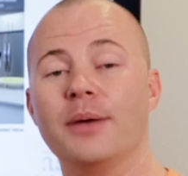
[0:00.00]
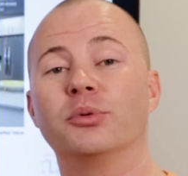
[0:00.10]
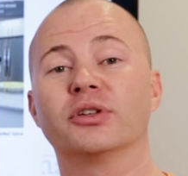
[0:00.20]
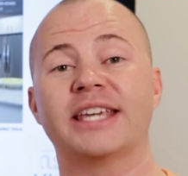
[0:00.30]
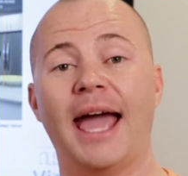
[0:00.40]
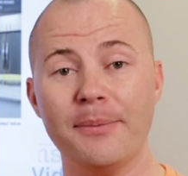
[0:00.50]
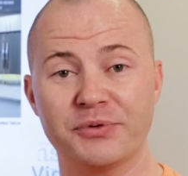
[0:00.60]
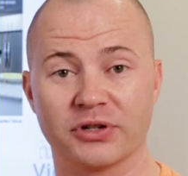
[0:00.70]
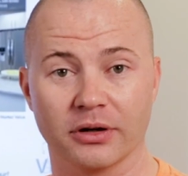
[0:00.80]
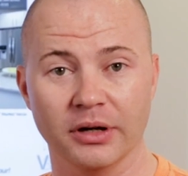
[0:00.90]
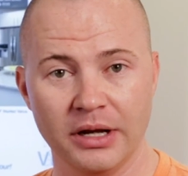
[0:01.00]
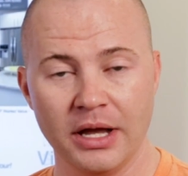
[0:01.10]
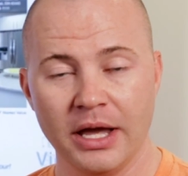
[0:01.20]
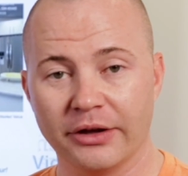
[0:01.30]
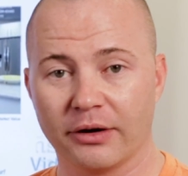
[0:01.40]
able to capture
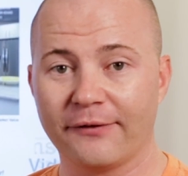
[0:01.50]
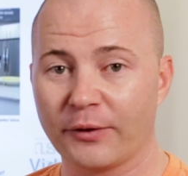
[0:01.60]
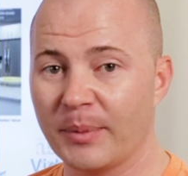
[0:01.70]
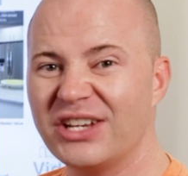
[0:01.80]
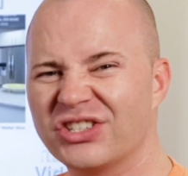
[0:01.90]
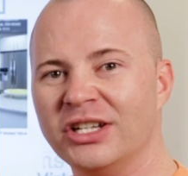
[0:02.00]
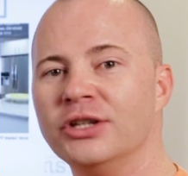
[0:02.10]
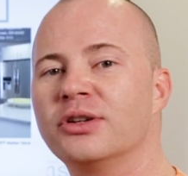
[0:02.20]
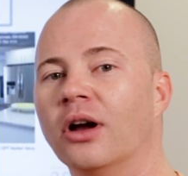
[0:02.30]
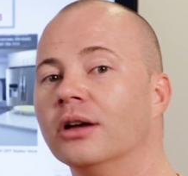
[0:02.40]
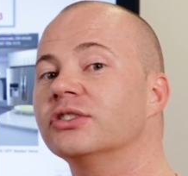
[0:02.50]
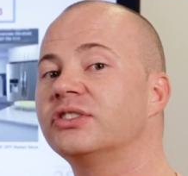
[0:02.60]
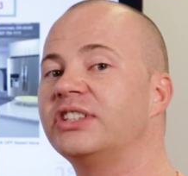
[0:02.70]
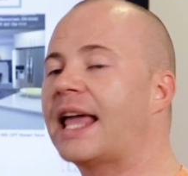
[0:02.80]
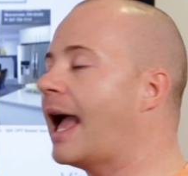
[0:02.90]
their information, and you can also see